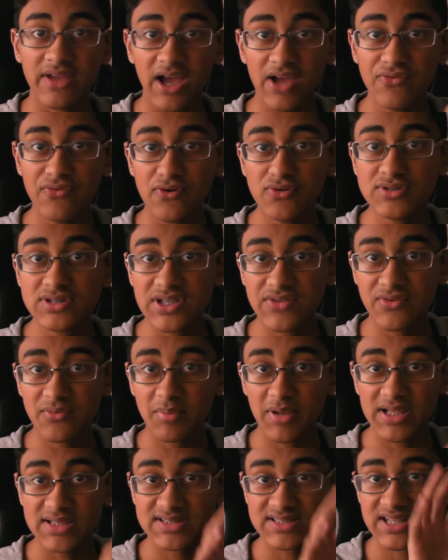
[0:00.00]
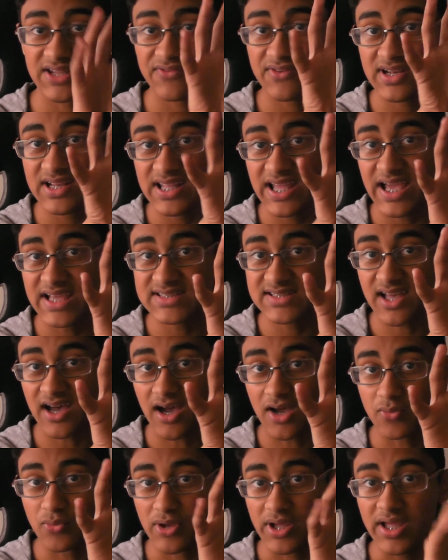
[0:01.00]
iPhone 7 Plus definitely has the
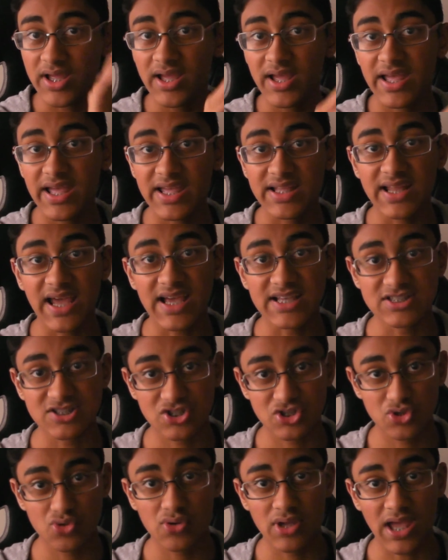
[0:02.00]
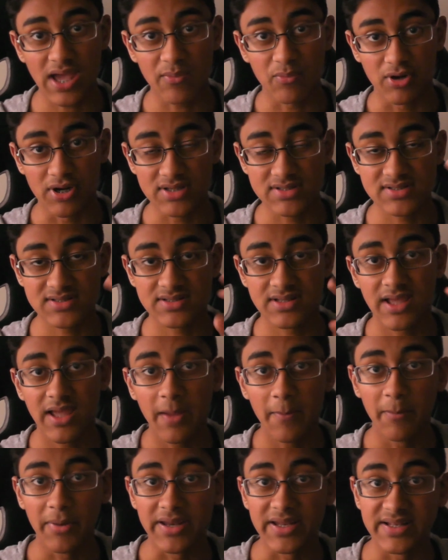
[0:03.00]
hardware, it has two cameras
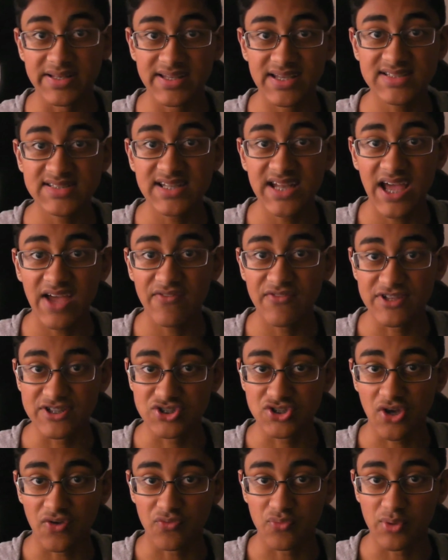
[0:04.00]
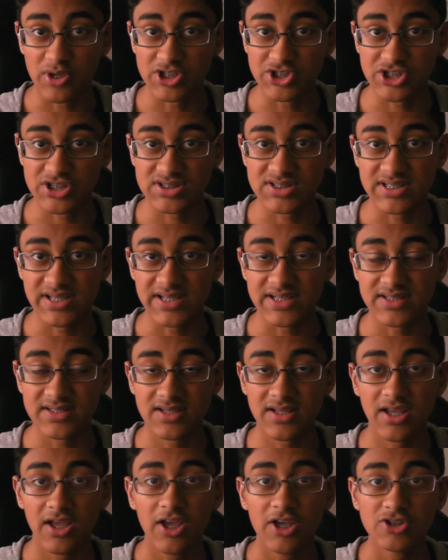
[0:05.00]
but it doesn't have the software just yet.
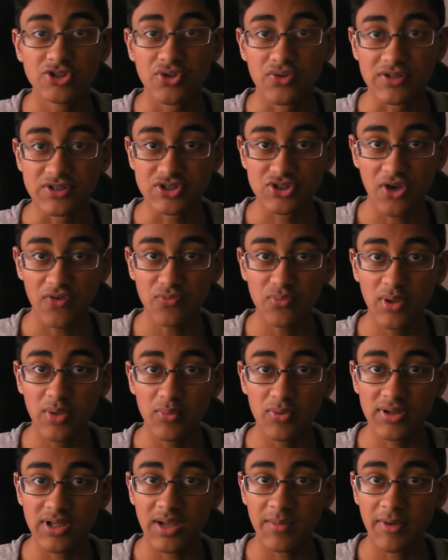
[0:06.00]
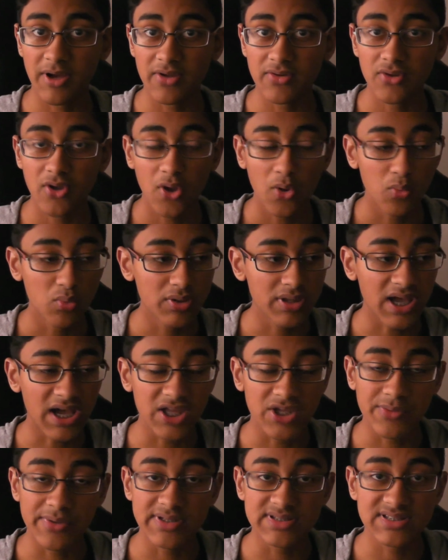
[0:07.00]
So the software will come out with
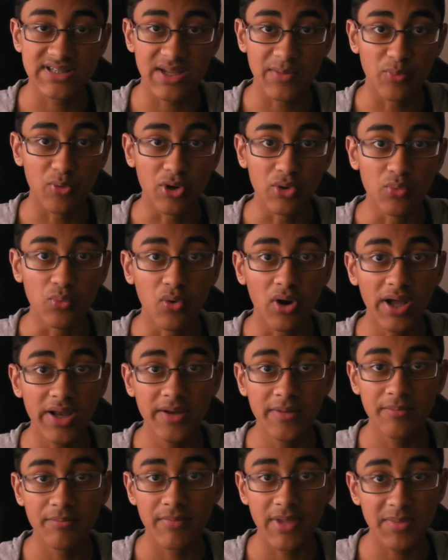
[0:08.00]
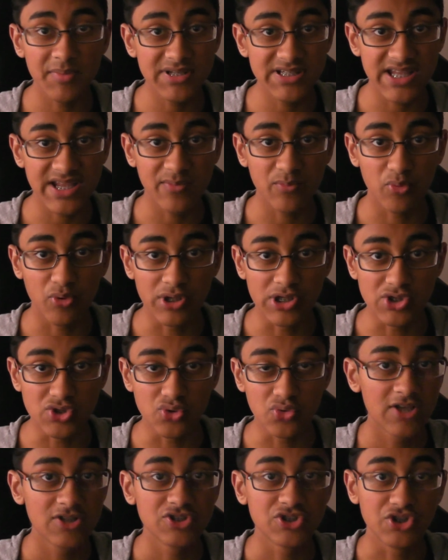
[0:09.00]
iOS 10.1, maybe
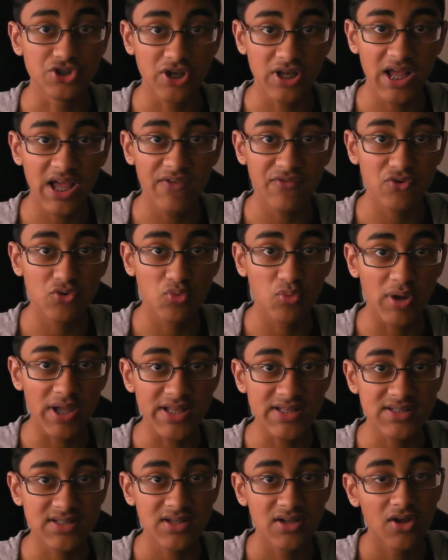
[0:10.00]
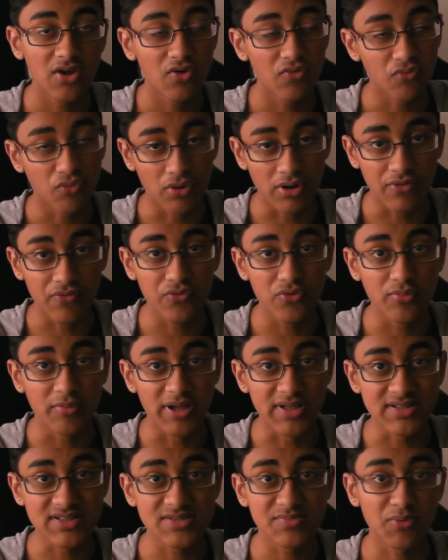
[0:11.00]
10.2. So you're gonna have to wait for a few
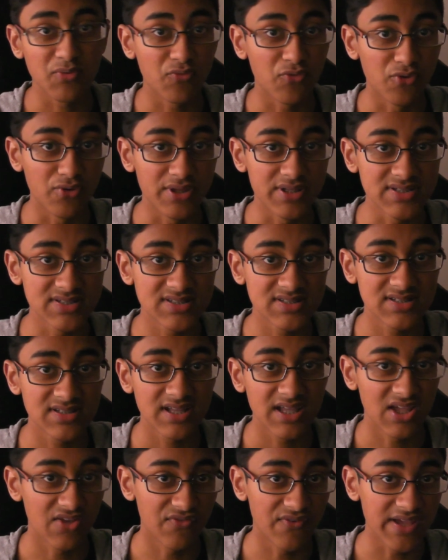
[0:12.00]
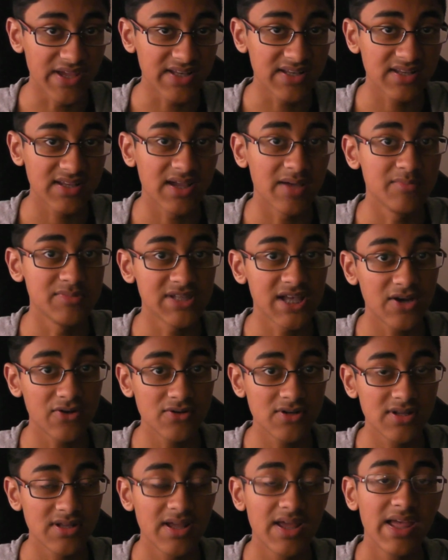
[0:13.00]
months before this effect comes
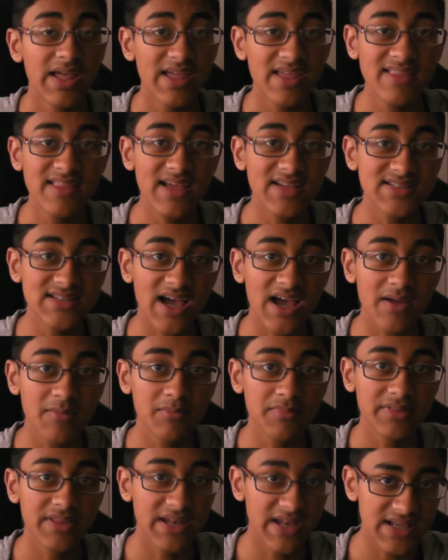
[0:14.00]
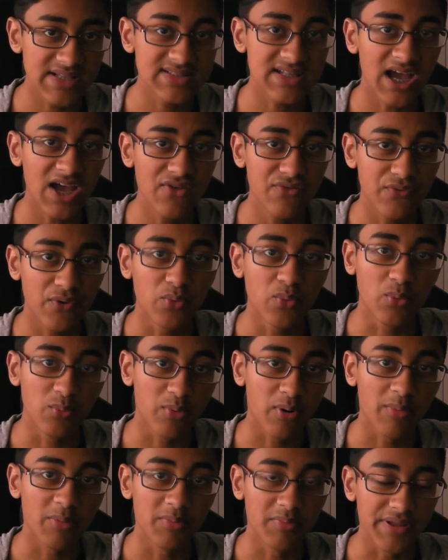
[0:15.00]
out. In that time, the next iPhone will
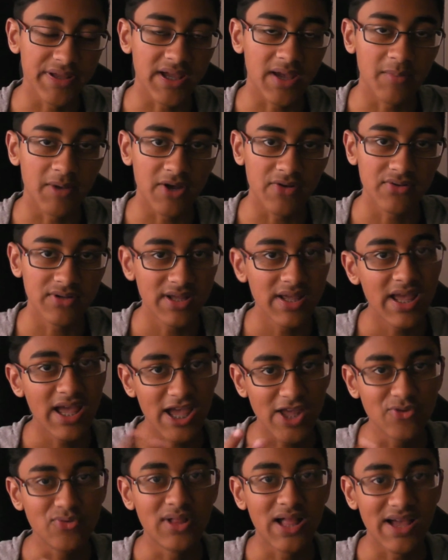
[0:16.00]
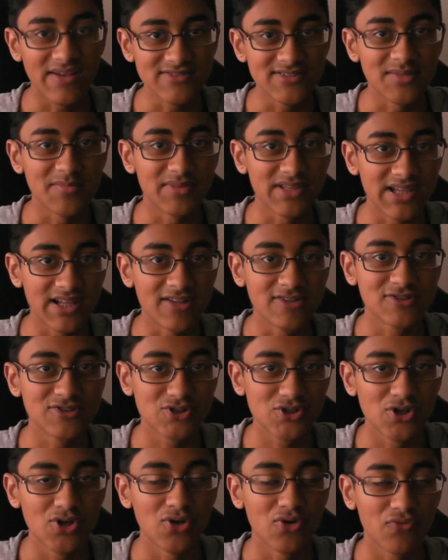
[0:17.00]
probably come out and you'll have something else
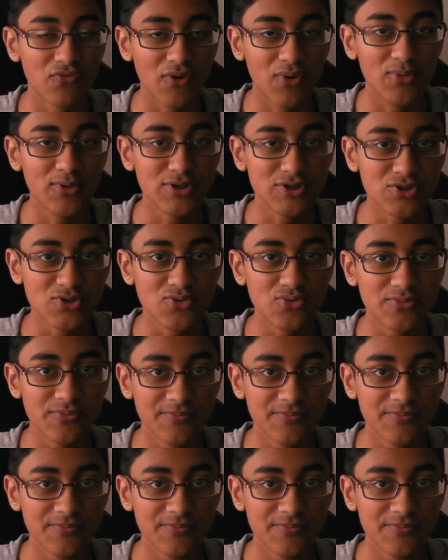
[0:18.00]
to look forward to.